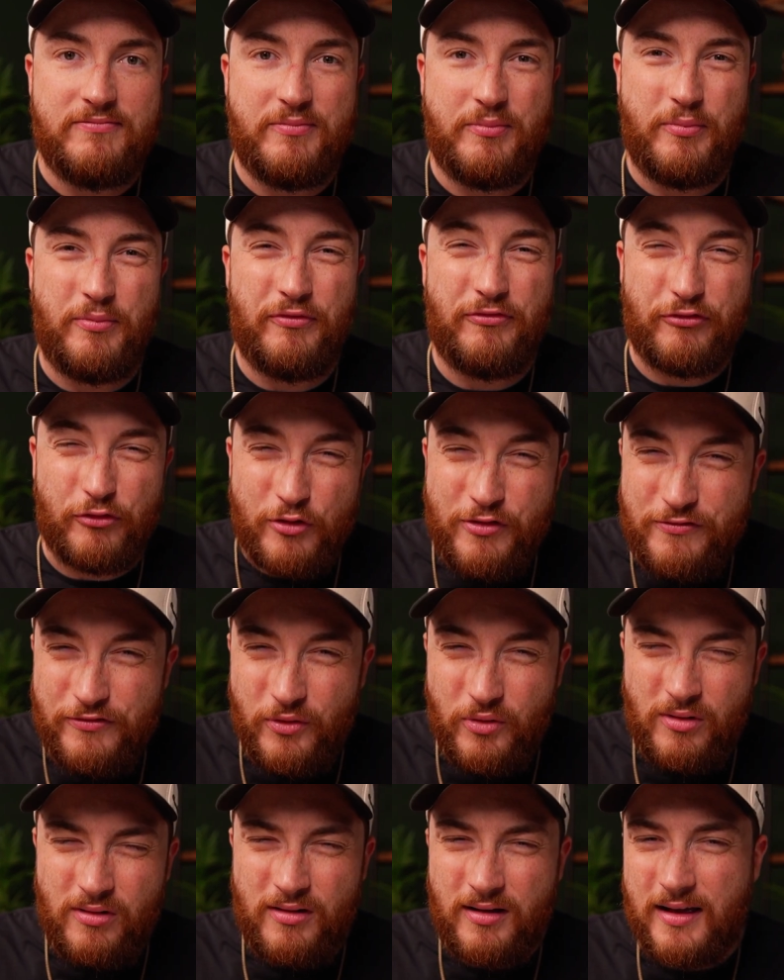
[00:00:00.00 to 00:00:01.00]

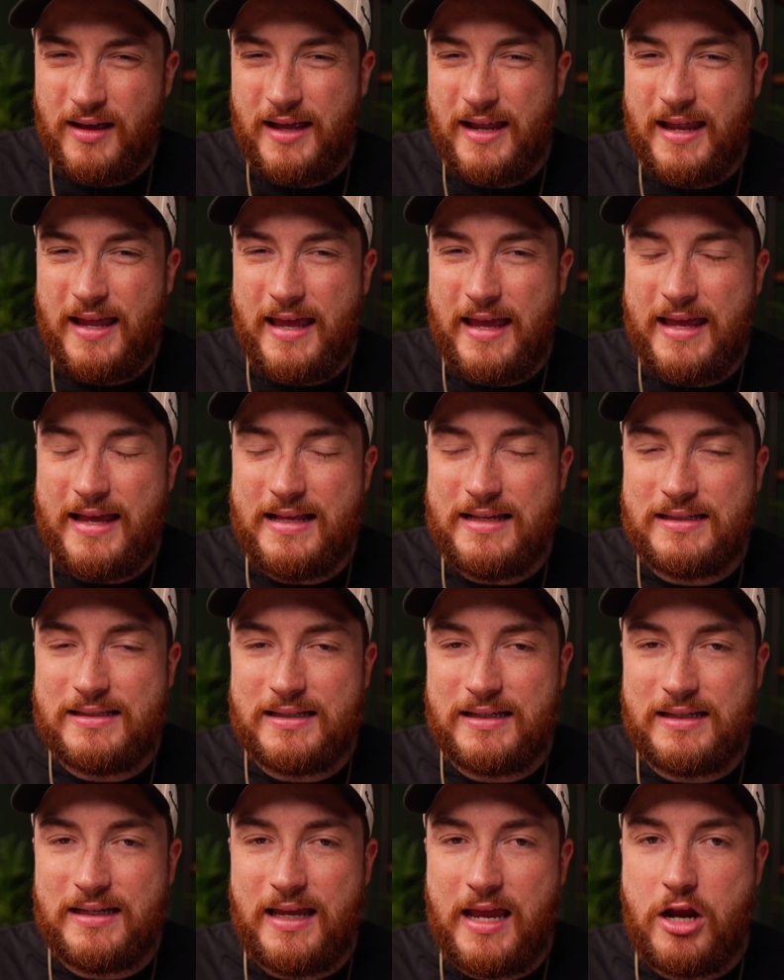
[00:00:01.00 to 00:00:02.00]
fruitful
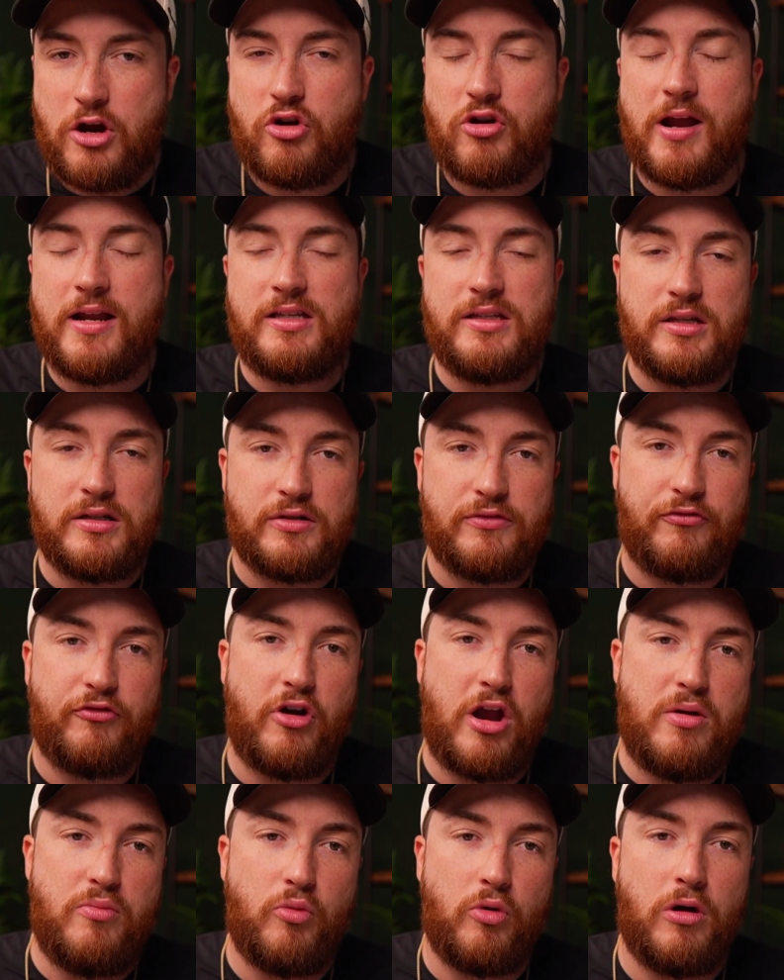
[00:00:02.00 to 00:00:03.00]
is it creates this
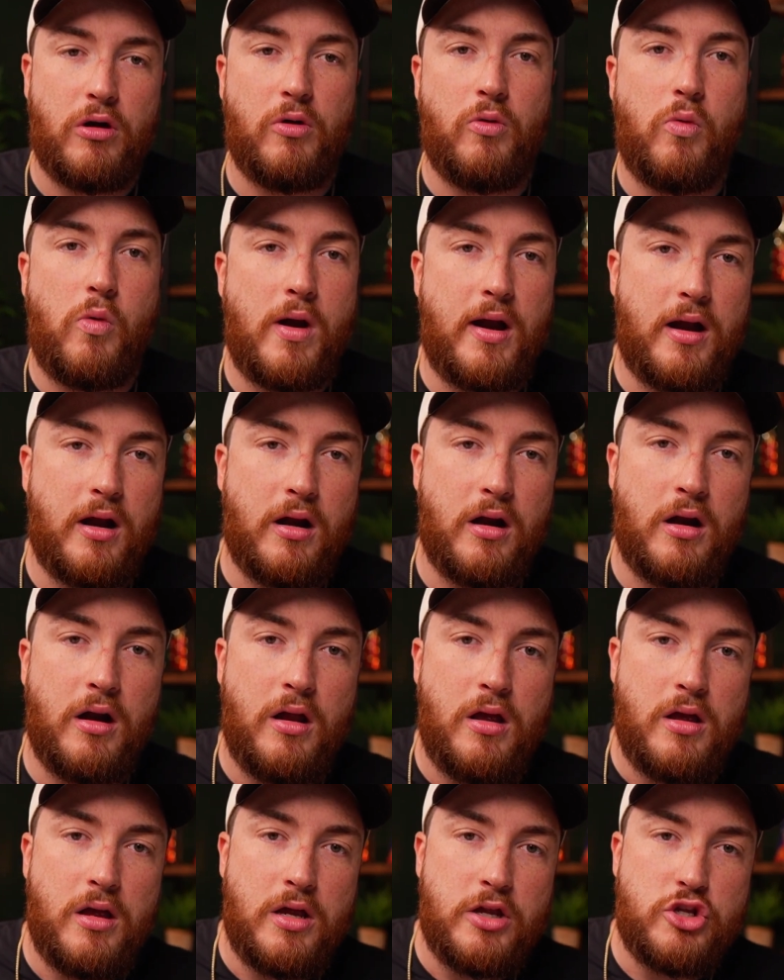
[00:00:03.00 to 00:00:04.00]
framework where
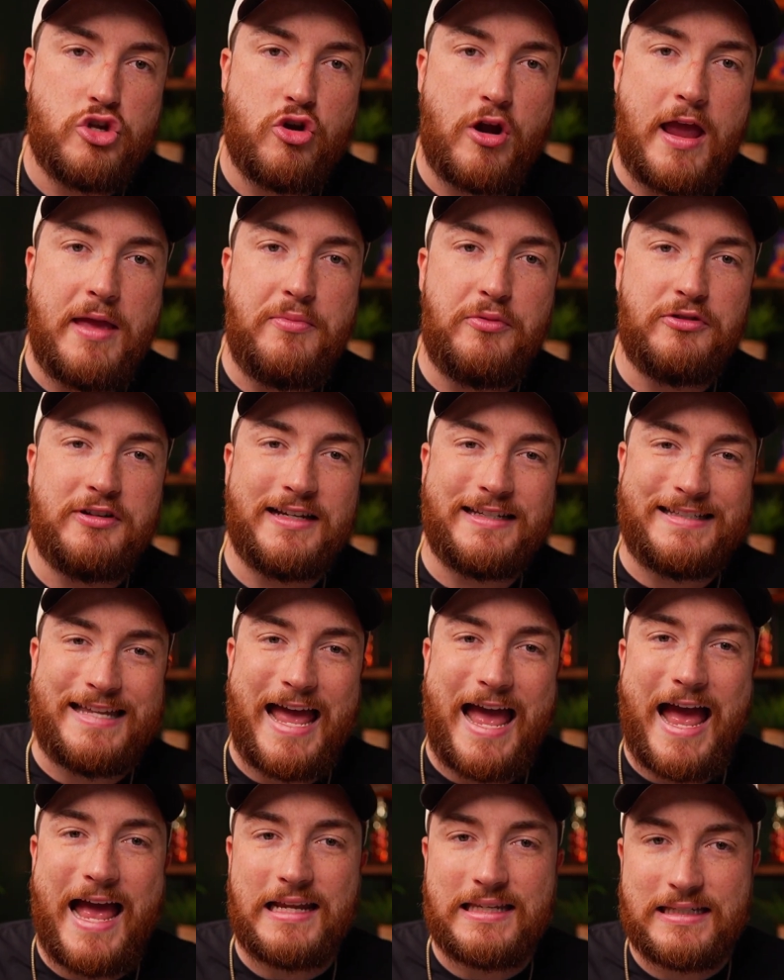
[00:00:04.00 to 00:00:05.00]
you're able to
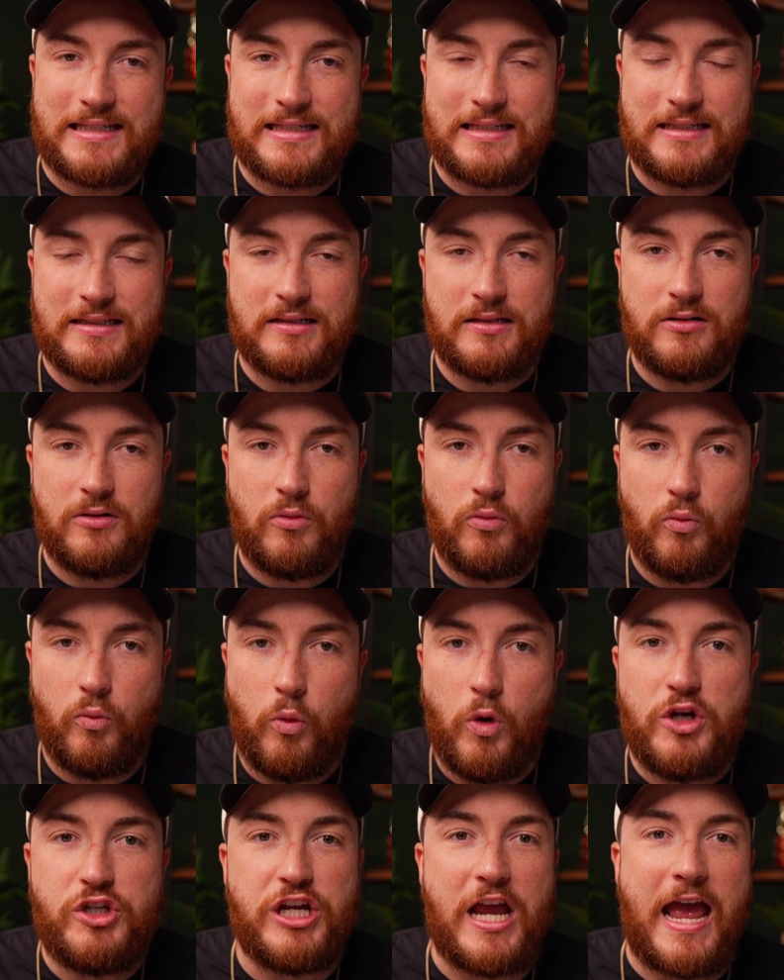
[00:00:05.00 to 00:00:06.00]
test
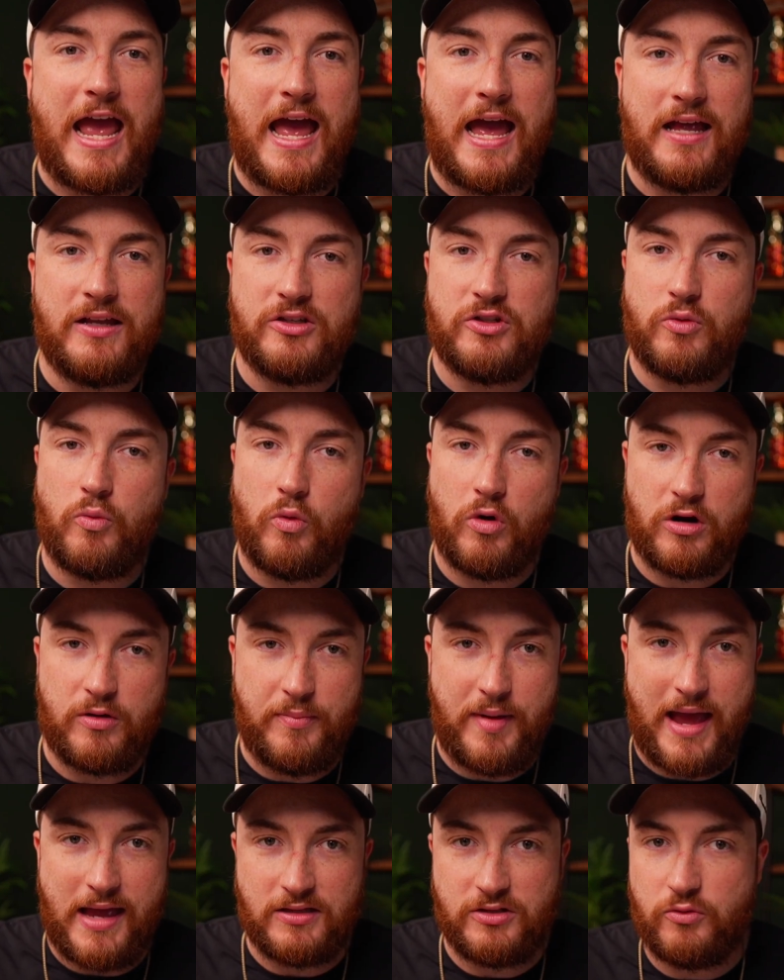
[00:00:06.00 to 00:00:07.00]
which ads work
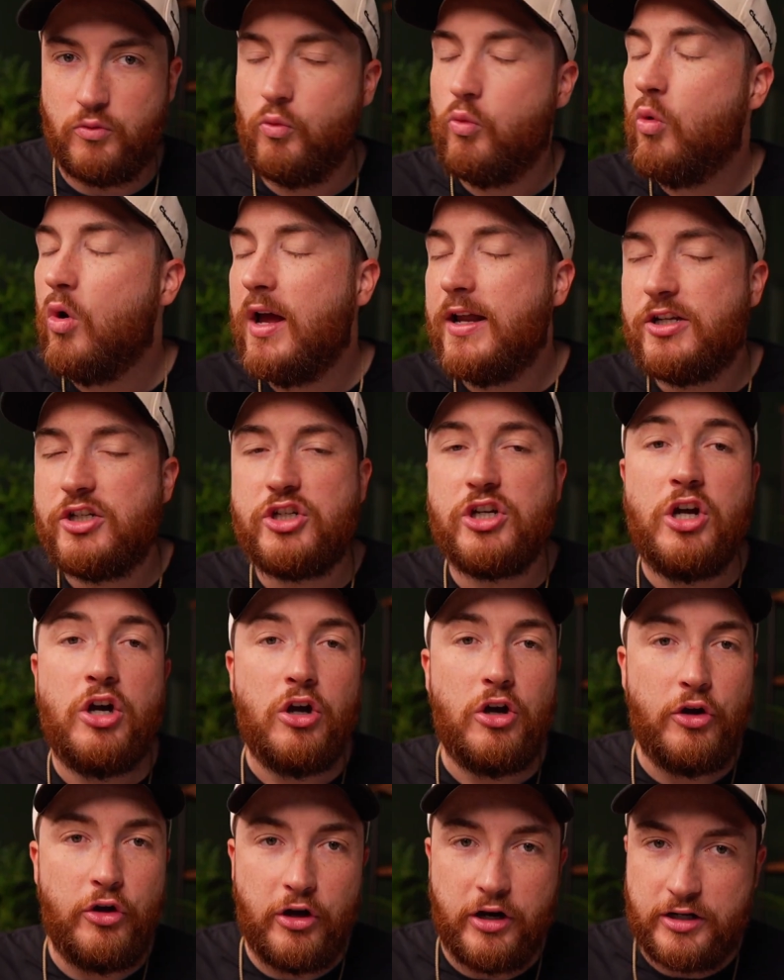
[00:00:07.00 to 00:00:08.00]
best, which
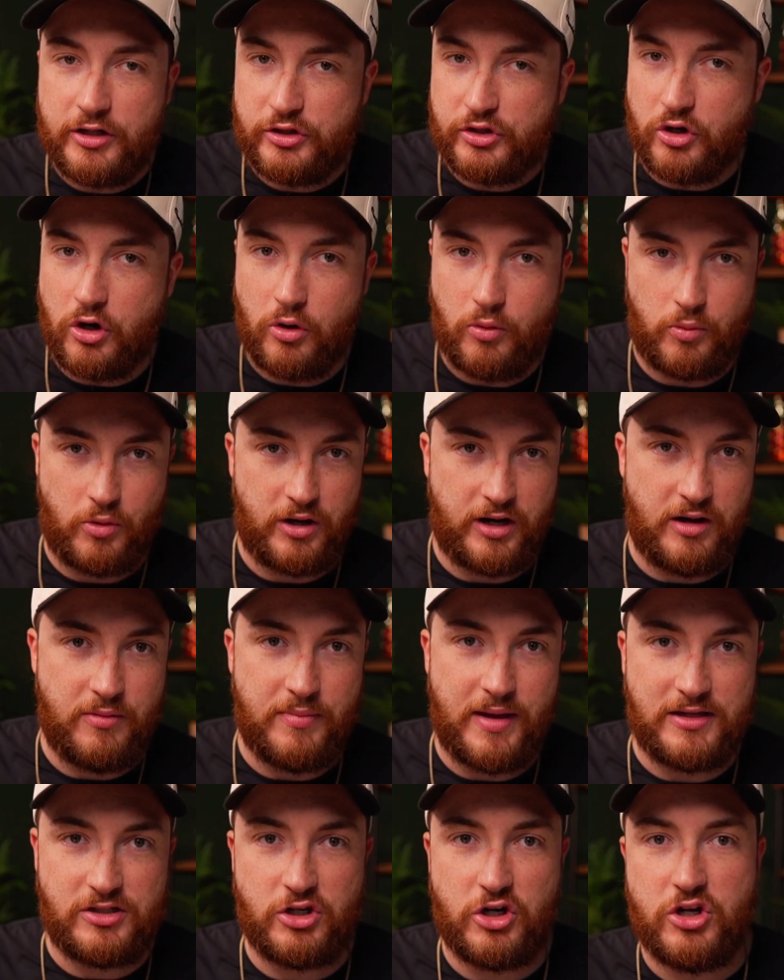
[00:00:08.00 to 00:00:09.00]
hooks are working
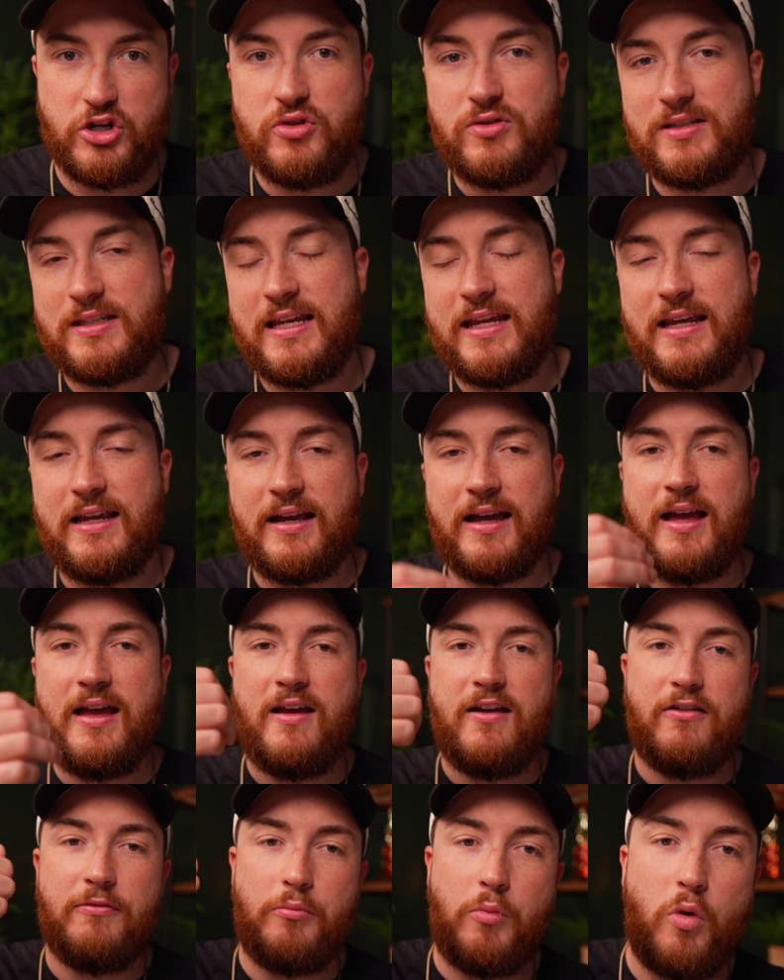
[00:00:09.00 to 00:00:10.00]
best. Are you seeing
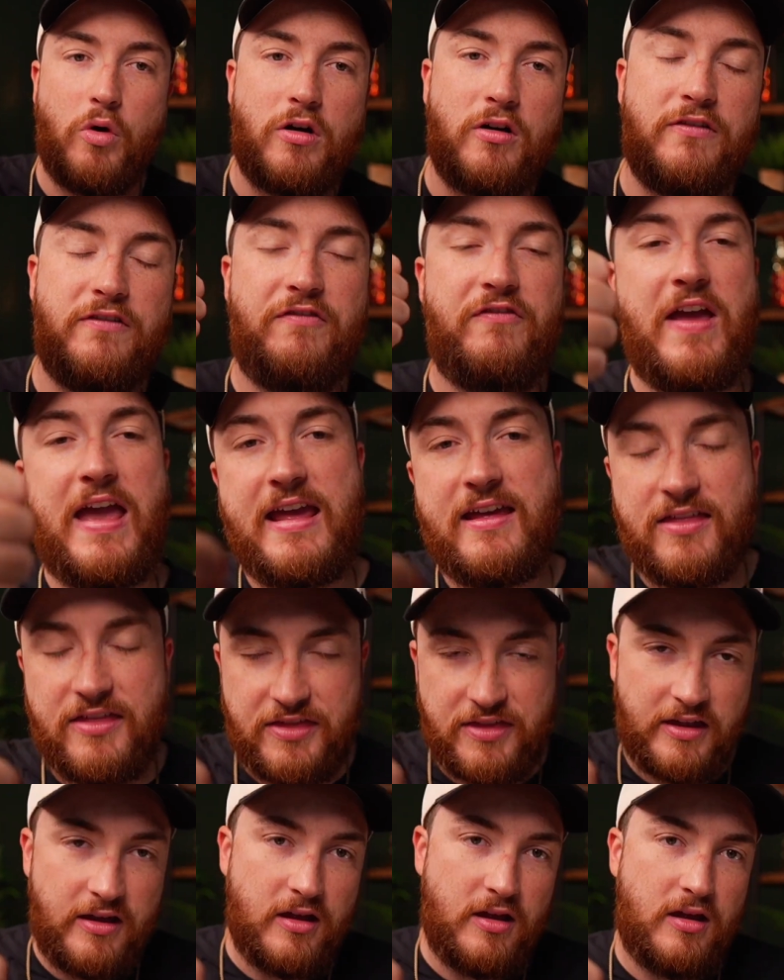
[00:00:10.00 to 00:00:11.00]
more
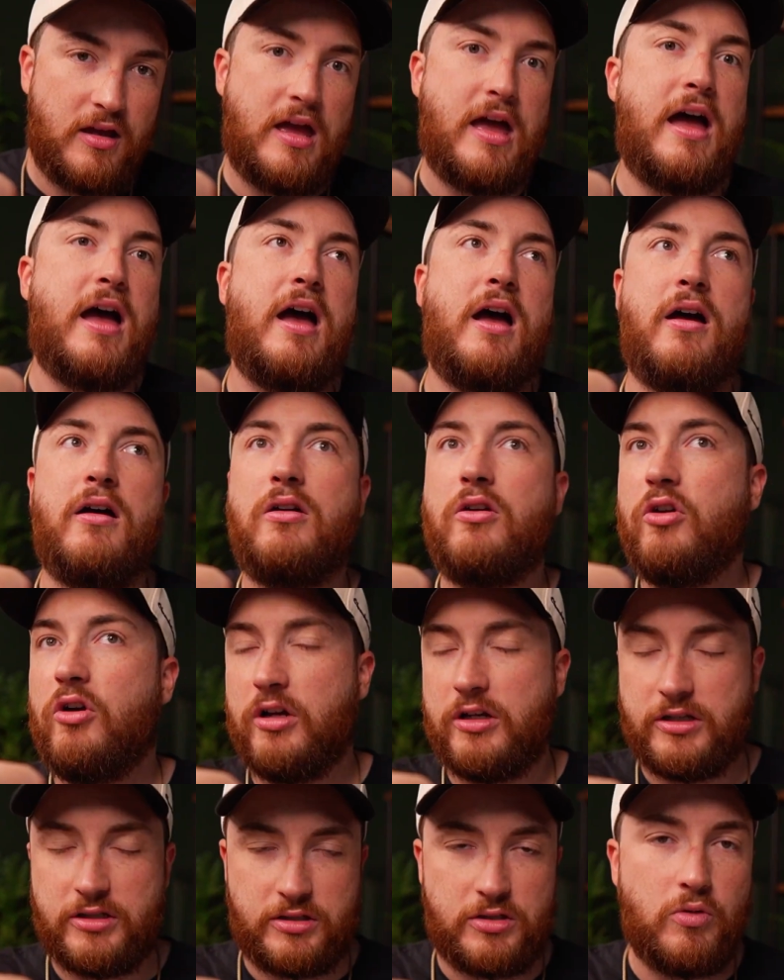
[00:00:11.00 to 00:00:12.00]
faith
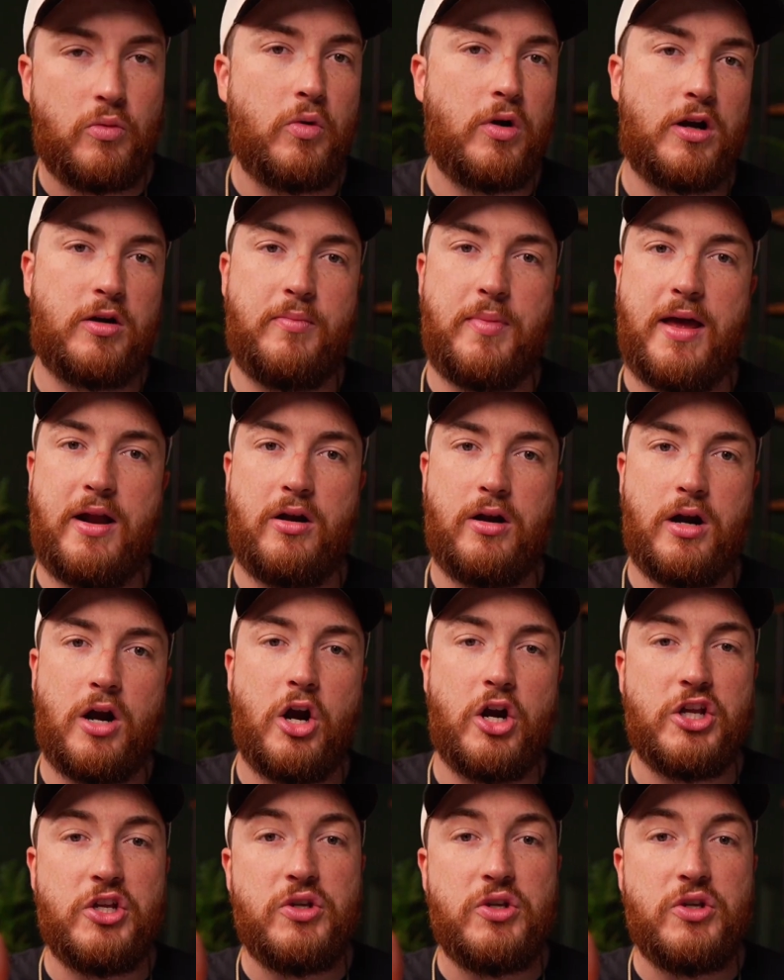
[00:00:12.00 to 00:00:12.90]
hooks work better? Are you